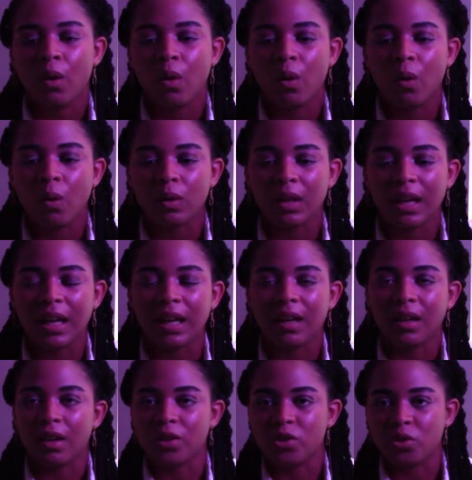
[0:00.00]
holding
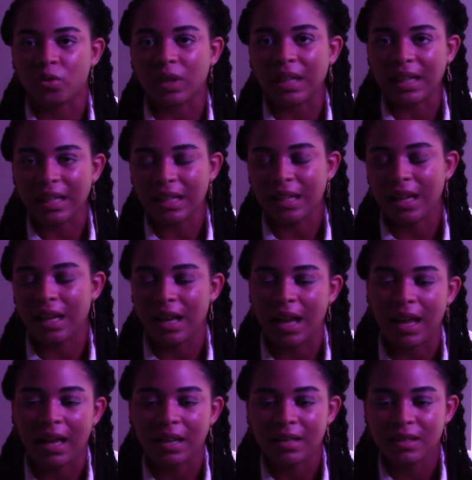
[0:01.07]
a tree in
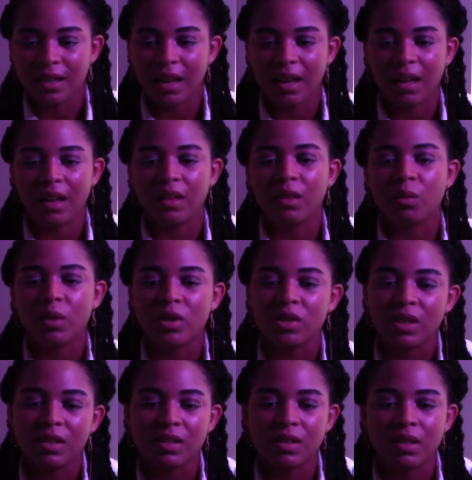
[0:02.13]
hand, and the
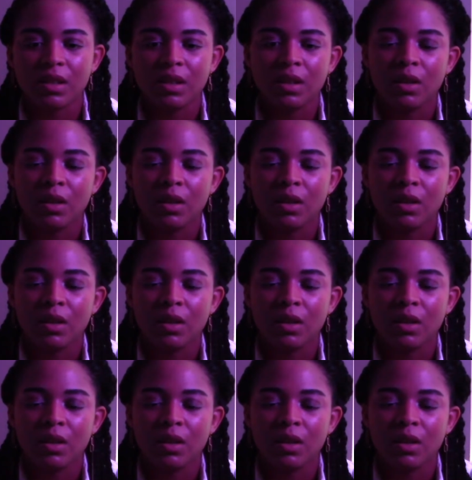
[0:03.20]
witches